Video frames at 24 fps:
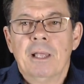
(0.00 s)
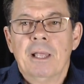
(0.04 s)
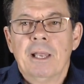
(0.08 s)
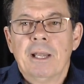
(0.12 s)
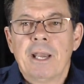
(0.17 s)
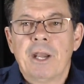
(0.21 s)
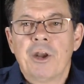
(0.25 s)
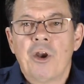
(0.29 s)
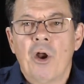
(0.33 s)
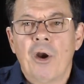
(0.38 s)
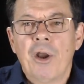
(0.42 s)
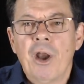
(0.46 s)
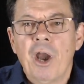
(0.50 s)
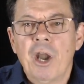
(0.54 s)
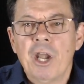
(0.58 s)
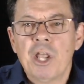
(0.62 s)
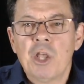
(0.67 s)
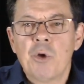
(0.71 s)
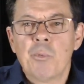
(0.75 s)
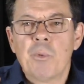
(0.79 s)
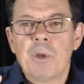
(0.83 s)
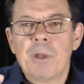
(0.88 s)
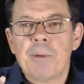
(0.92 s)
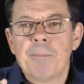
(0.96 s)
Now, not only
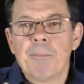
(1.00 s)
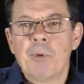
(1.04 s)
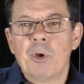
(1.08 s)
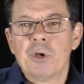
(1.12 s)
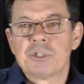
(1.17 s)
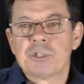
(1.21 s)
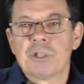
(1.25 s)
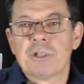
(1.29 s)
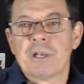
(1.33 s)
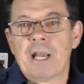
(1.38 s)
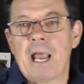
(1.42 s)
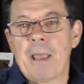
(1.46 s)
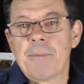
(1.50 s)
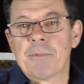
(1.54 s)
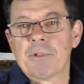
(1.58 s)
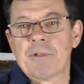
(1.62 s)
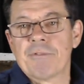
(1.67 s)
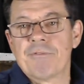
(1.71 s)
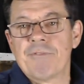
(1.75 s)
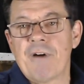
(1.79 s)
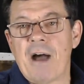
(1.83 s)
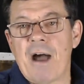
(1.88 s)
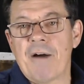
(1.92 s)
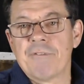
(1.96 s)
are we immersed in the name of the
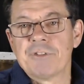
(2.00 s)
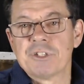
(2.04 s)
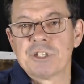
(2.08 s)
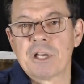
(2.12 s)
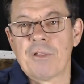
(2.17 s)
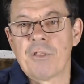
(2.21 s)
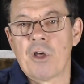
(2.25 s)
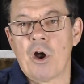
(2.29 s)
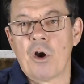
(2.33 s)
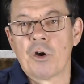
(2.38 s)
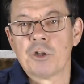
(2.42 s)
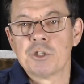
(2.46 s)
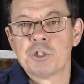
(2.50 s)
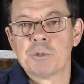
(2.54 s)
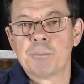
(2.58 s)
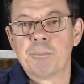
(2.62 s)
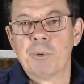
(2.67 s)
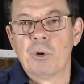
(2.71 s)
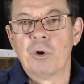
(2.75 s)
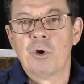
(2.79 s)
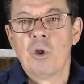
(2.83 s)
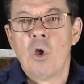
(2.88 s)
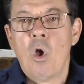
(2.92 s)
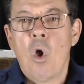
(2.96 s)
Father, Son, and the Holy
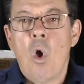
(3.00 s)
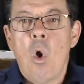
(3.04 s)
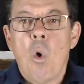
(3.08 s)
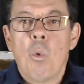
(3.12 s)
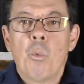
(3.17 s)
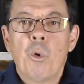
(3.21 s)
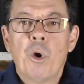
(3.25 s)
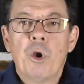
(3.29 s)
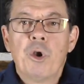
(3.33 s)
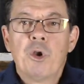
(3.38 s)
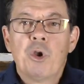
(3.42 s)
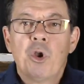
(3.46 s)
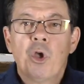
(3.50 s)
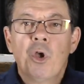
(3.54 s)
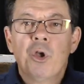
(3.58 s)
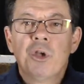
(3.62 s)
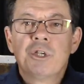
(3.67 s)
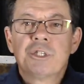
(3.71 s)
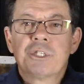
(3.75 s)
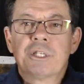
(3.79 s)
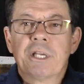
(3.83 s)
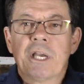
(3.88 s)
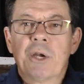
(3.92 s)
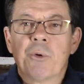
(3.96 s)
Spirit, we're
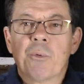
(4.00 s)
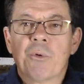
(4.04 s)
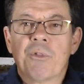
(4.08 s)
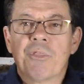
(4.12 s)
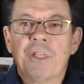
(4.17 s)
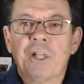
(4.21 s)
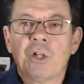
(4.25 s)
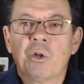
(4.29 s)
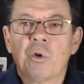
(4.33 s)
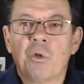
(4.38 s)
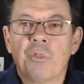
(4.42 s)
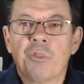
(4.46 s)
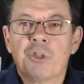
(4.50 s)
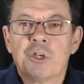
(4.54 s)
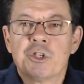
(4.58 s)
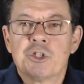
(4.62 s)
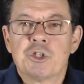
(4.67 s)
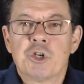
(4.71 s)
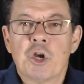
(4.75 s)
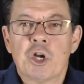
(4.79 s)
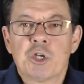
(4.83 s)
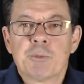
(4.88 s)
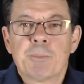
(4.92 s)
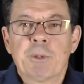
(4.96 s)
nursed into a thing called the
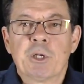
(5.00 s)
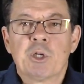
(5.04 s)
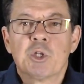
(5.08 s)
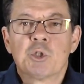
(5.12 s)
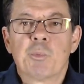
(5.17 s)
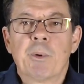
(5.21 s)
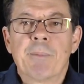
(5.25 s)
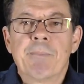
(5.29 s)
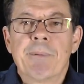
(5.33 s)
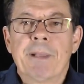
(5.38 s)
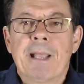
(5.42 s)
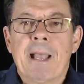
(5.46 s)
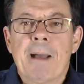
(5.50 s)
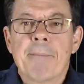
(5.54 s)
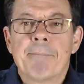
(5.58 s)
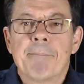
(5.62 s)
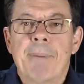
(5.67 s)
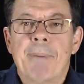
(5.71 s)
church because we become